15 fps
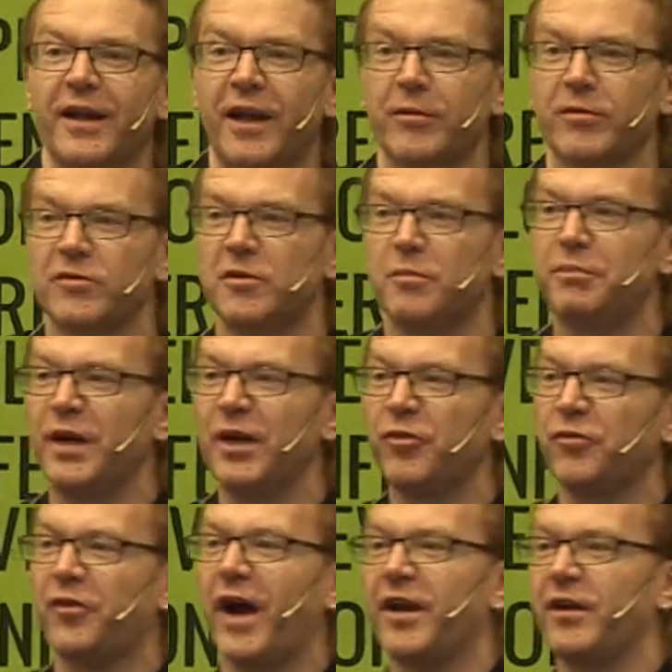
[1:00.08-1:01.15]
there was the big
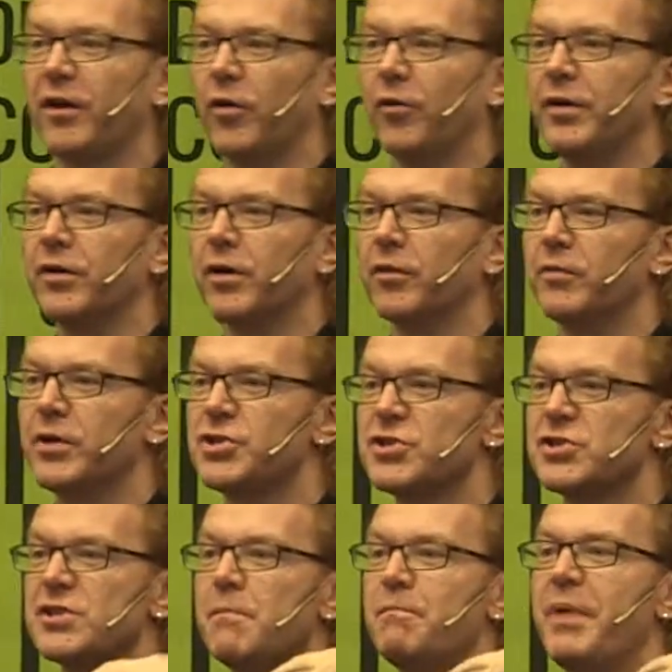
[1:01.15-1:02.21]
fight going on, which is
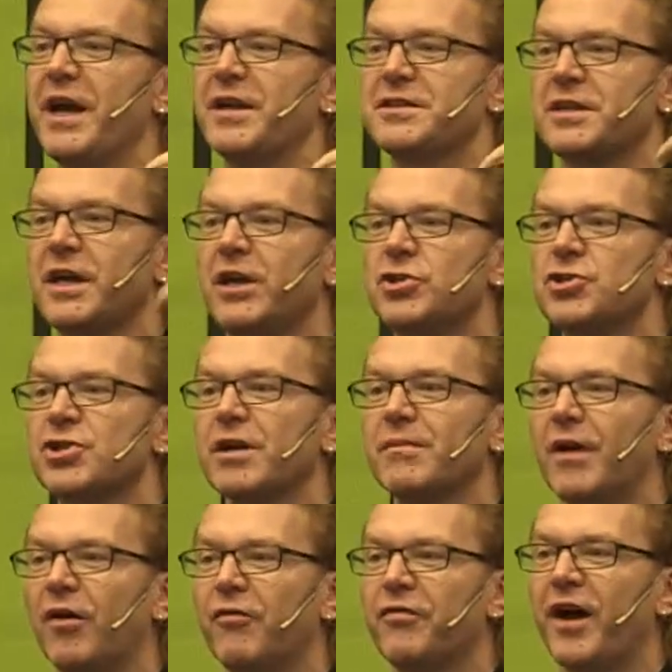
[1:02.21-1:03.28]
the best
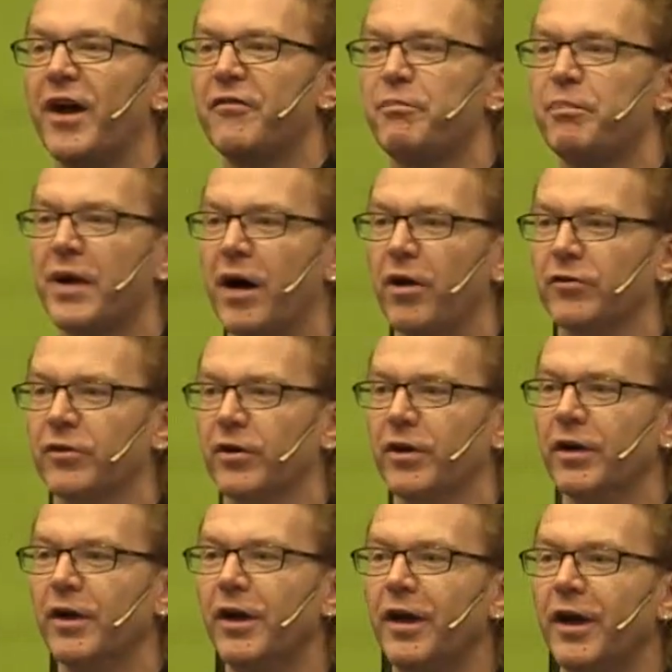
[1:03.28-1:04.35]
HTML5 browser,
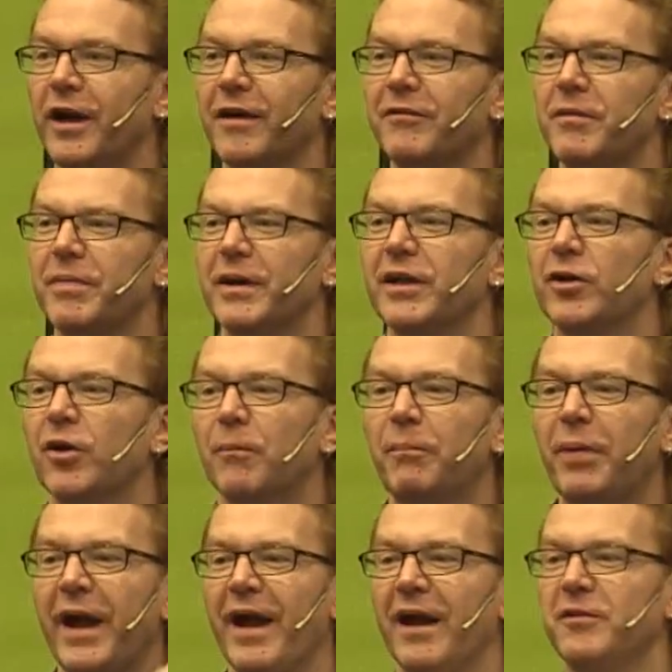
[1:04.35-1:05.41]
and everybody
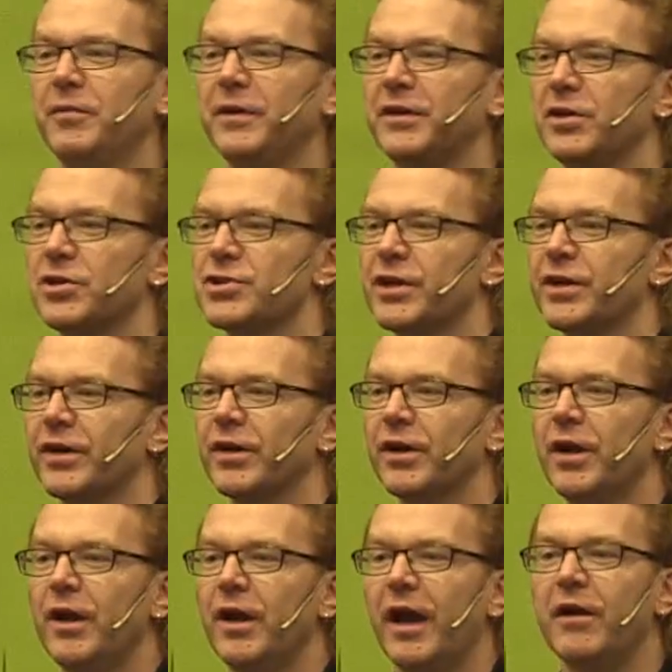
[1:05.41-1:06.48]
compared with each other.
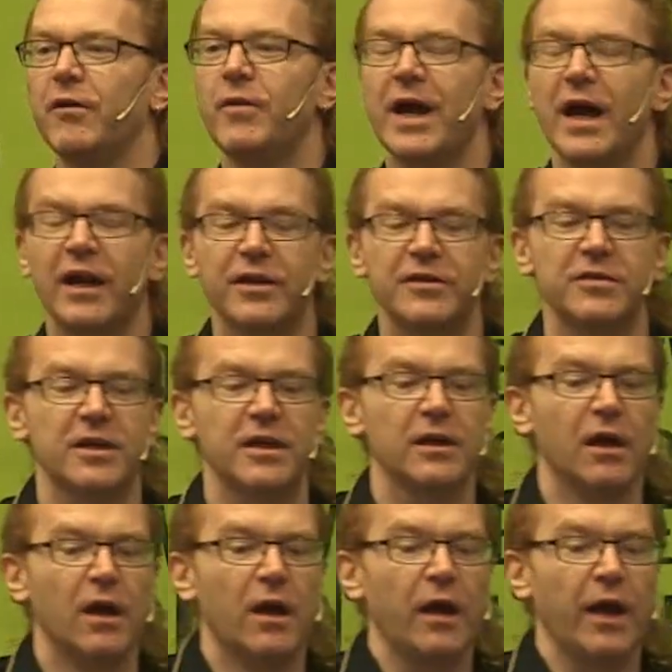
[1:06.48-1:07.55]
And in reality,
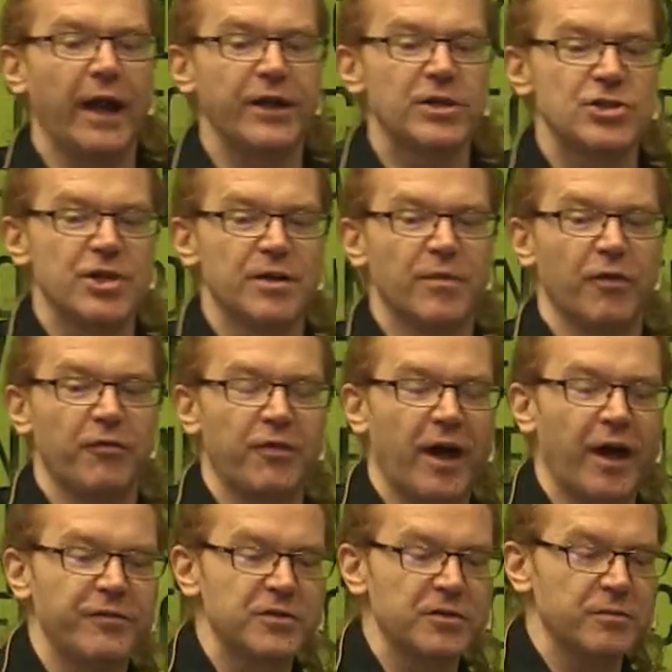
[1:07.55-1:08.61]

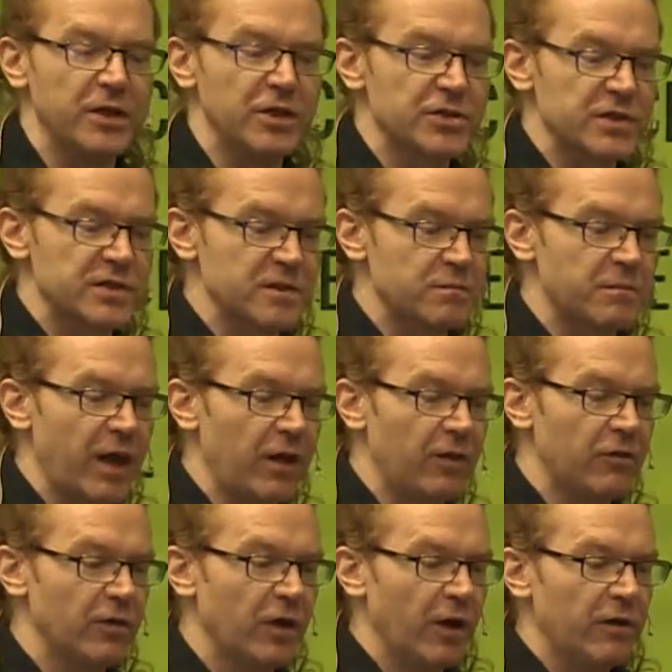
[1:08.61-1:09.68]
HTML5 to me just
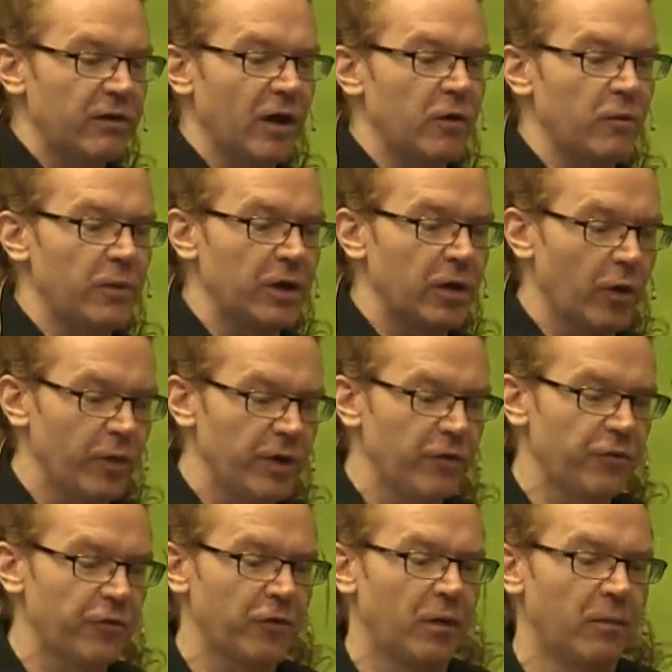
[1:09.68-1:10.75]
meant that we're going
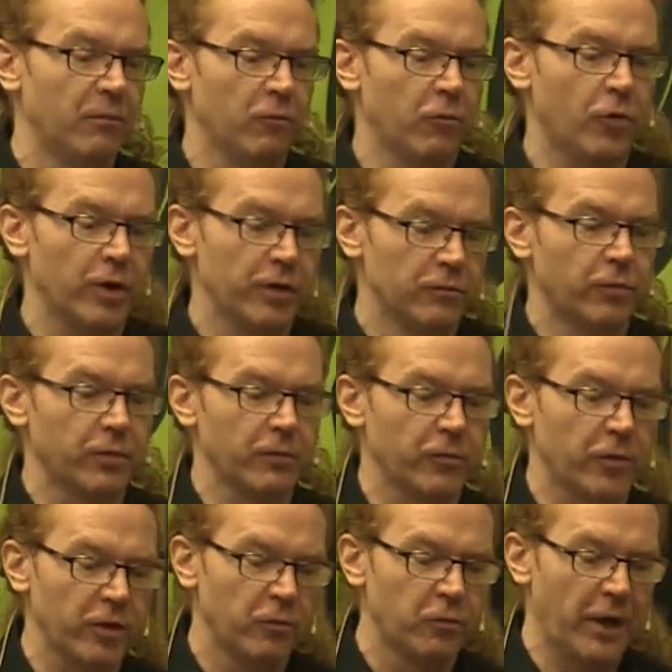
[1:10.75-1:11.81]
from
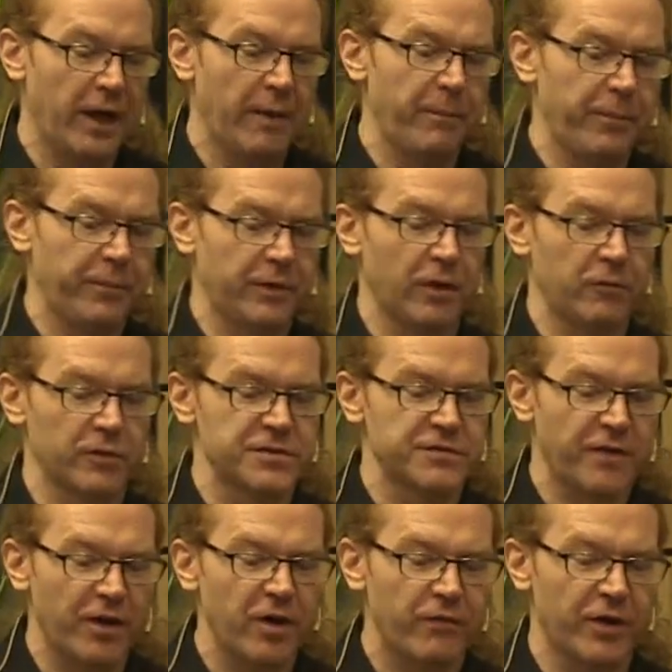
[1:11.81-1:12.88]
one web that was
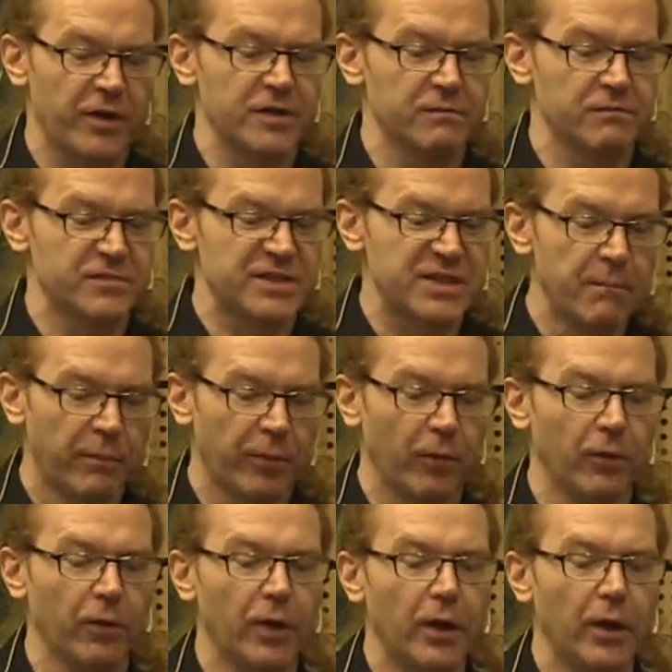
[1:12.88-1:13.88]
very, very simple